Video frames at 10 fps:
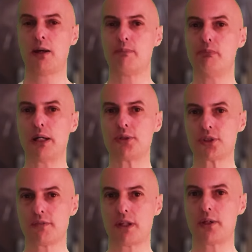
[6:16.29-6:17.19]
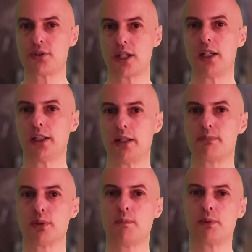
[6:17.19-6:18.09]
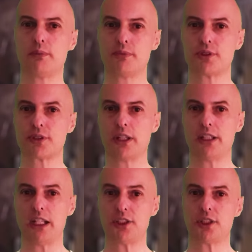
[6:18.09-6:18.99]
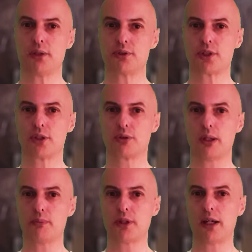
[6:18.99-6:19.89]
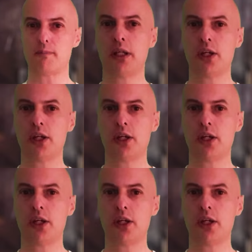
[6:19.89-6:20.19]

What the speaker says: most of those early problems and issues that cropped up.